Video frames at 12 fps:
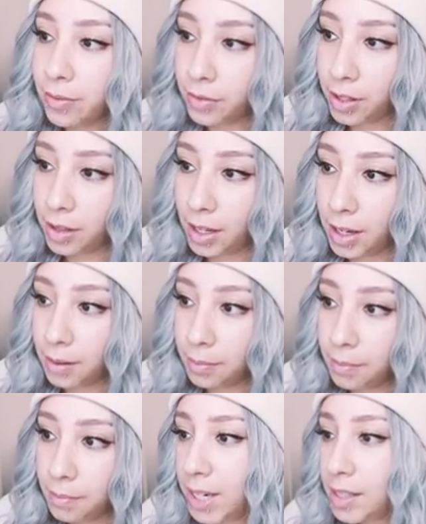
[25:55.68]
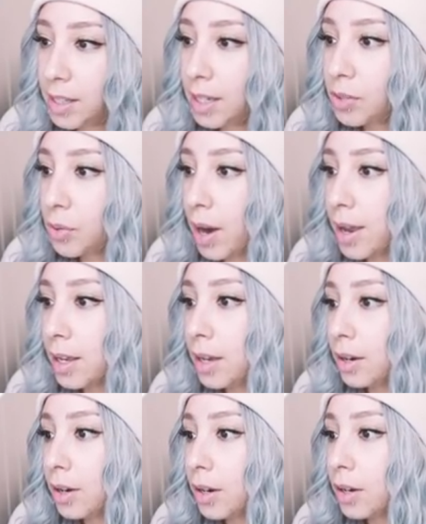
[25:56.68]
everything. These things right
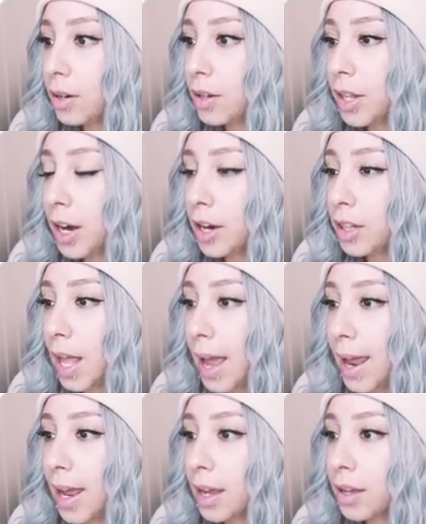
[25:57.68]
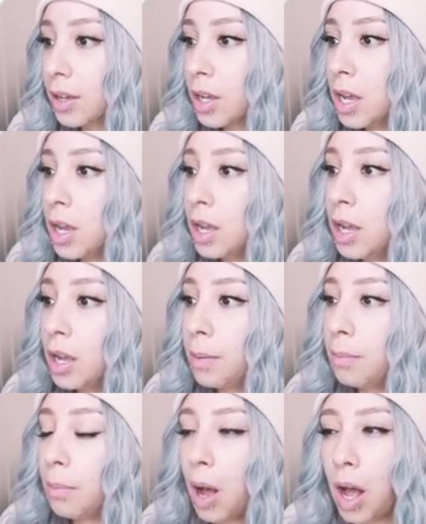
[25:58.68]
here, they're like
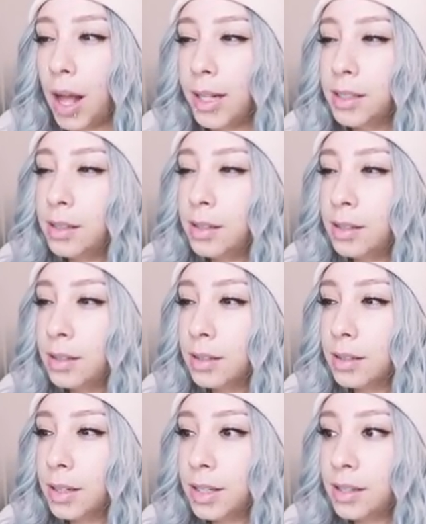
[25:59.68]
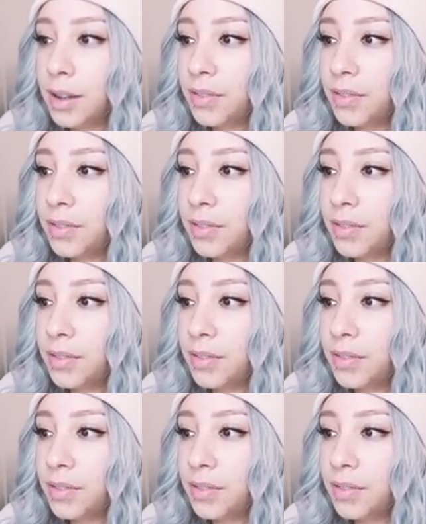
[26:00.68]
mods and